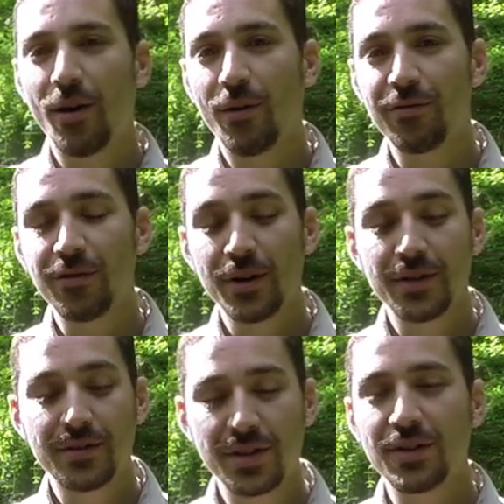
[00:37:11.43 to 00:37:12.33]
of
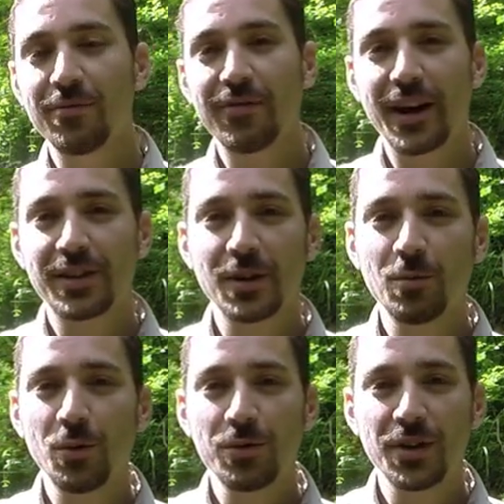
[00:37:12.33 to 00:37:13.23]

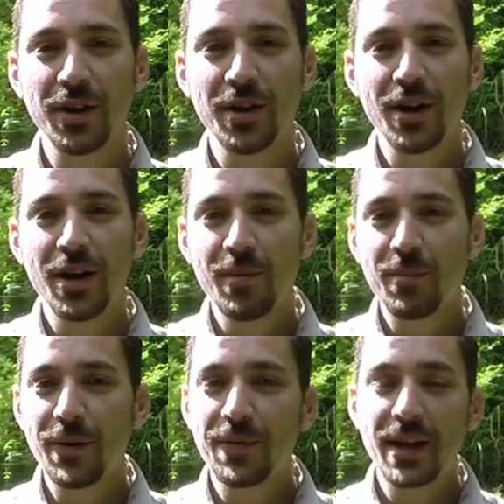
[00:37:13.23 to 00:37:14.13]
disinfecting water,
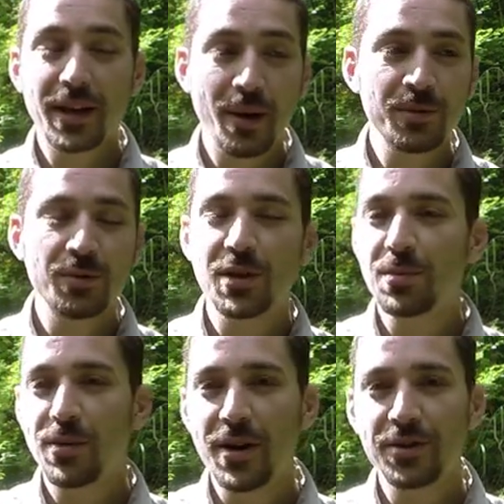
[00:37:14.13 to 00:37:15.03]
but it comes with
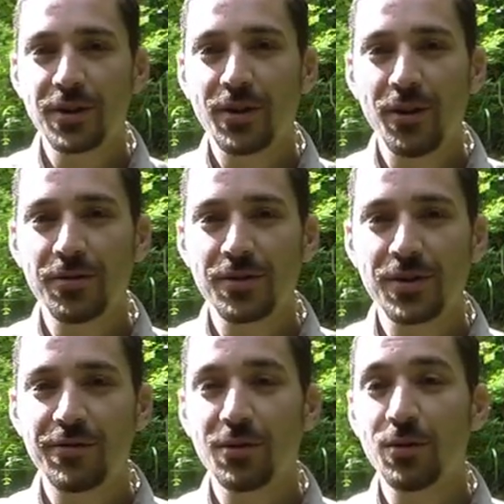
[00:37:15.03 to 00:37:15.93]
its pros and
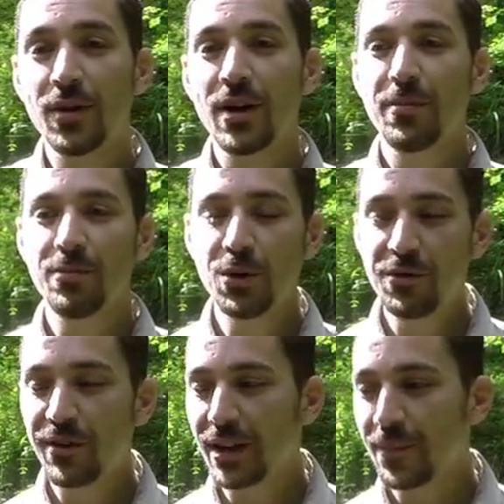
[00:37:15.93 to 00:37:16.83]
cons. If you're
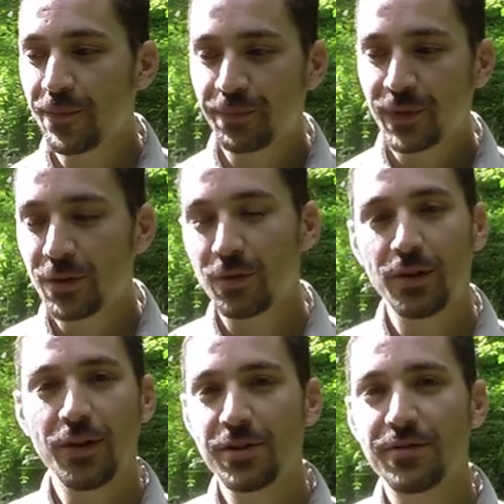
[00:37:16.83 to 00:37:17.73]
moving through
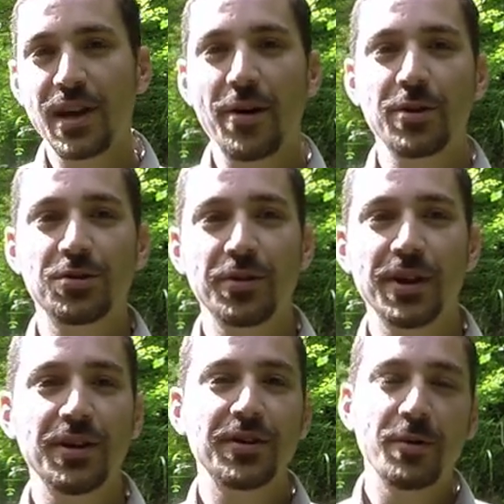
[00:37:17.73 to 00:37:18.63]
a lot of
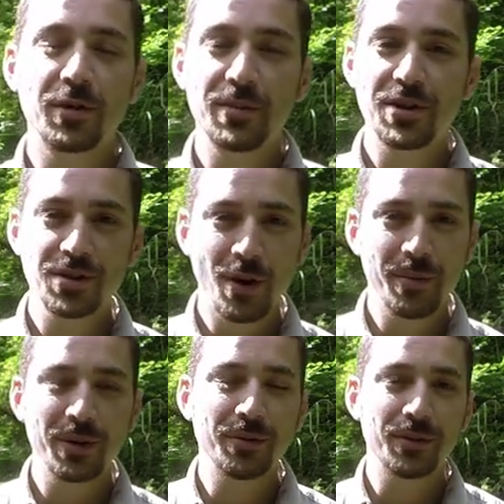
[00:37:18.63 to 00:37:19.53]
territory, you don't want to be
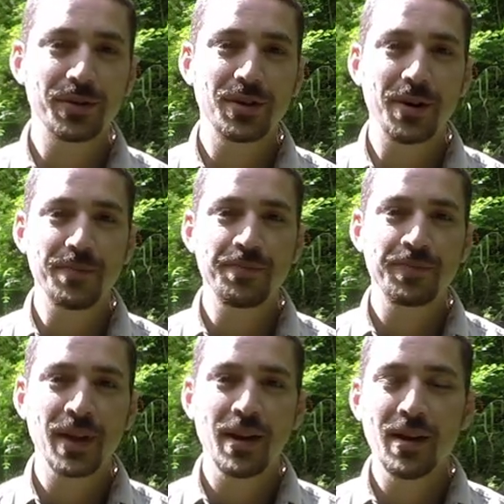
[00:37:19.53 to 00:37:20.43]
stopping all the time.
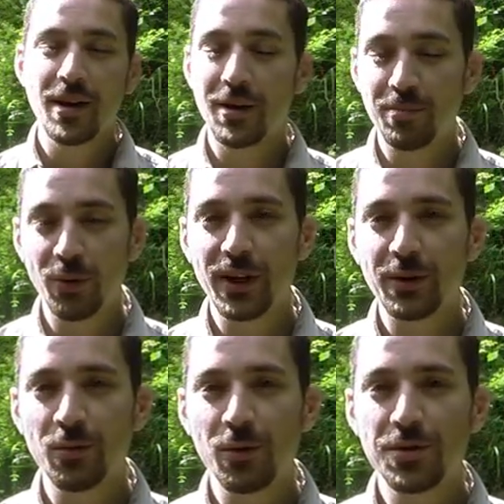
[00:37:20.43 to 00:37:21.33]
And
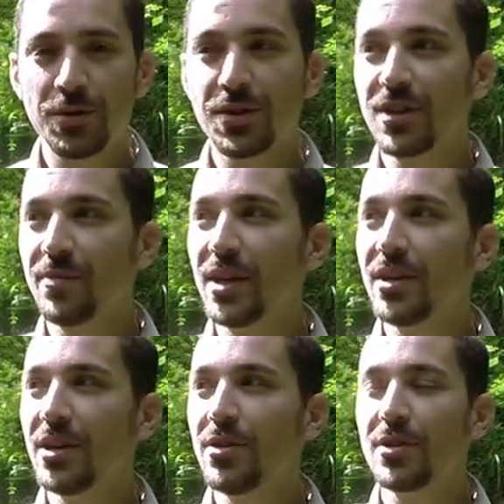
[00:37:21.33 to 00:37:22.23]
boiling water is
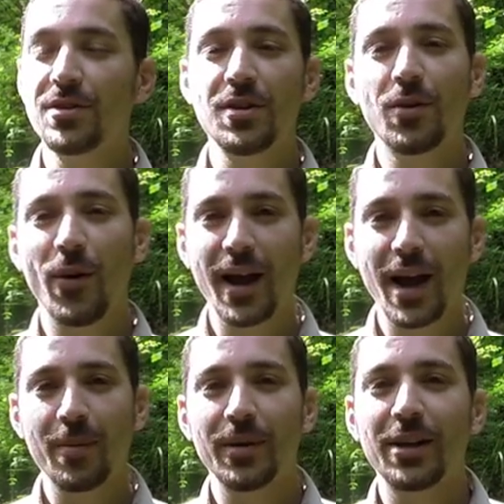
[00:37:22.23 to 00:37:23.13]
something that you can do quite
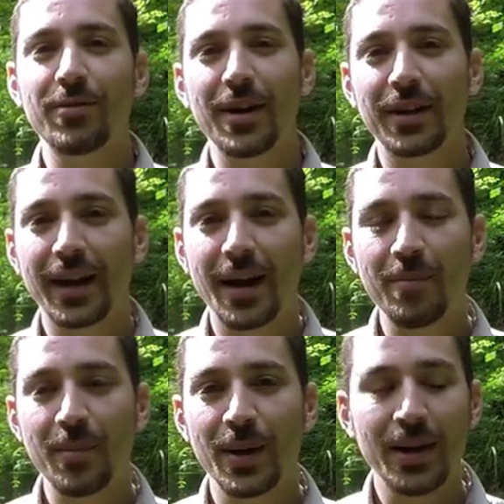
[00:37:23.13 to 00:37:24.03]
happily around a
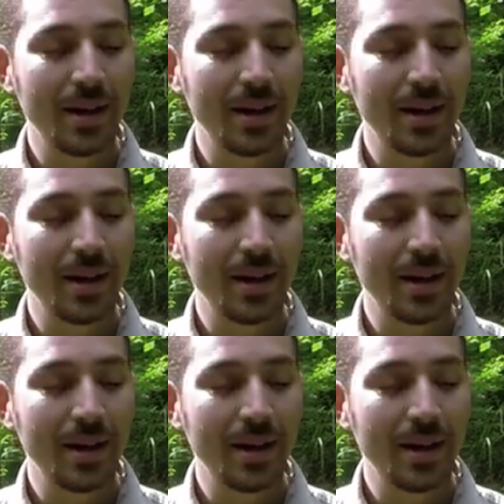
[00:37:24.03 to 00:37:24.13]
camp.